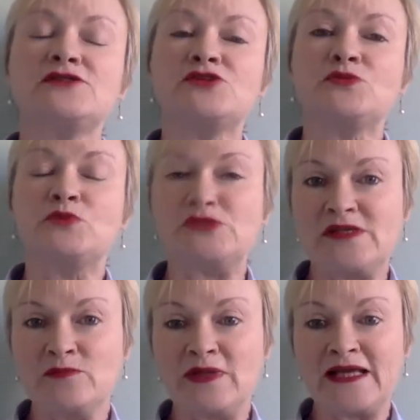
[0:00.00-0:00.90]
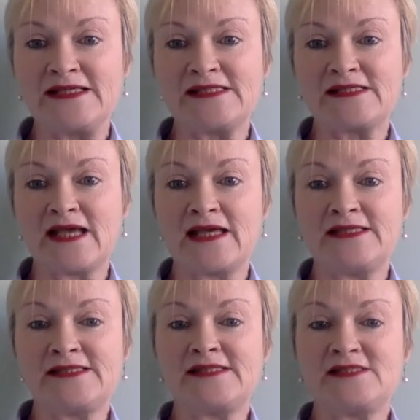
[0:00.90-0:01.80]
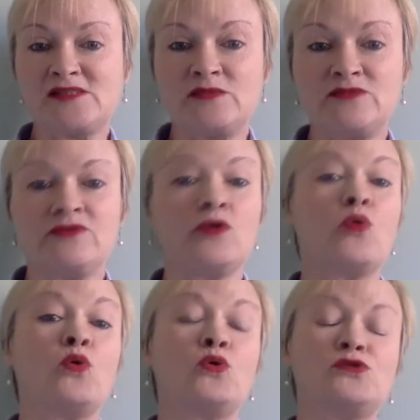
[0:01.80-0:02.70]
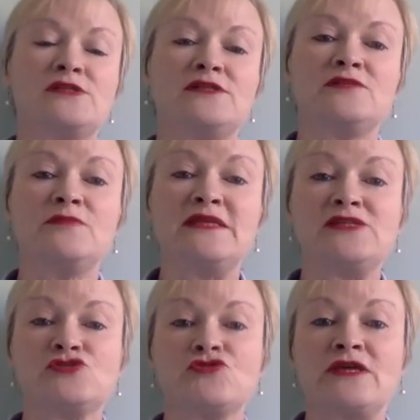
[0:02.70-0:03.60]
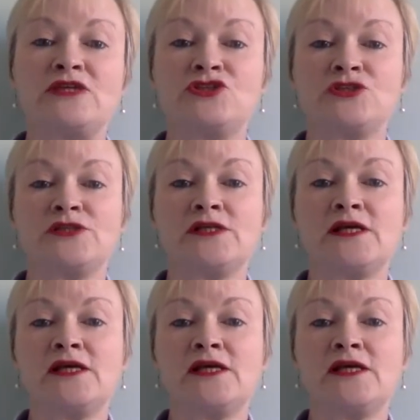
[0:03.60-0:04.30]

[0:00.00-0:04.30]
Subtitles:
to put in place a system of laws and administration